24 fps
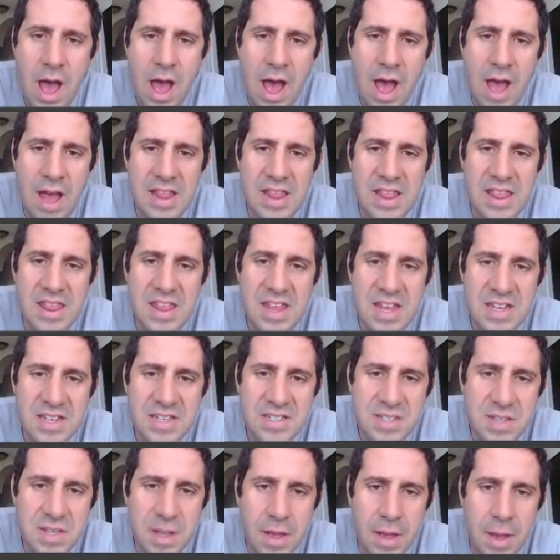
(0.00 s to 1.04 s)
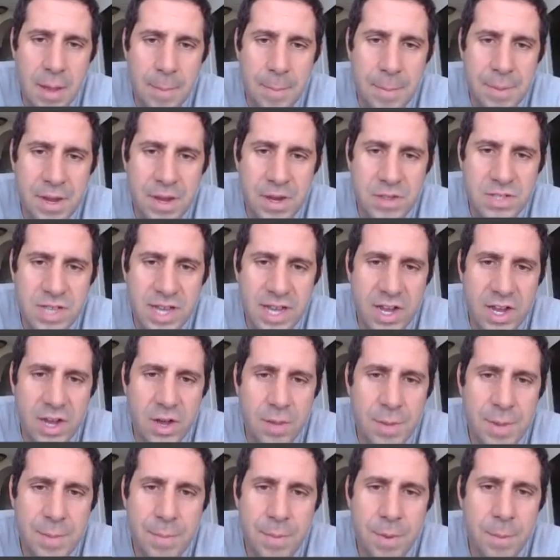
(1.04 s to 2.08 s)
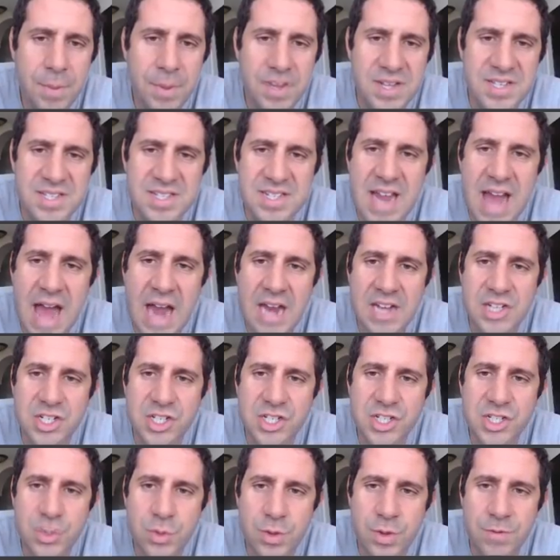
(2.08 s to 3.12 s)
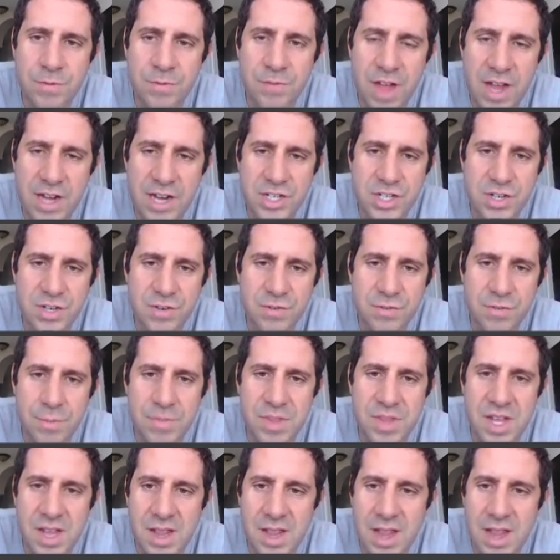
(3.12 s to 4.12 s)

Uh, this appears like it could be burnt, but it's not. It's just a reflection from the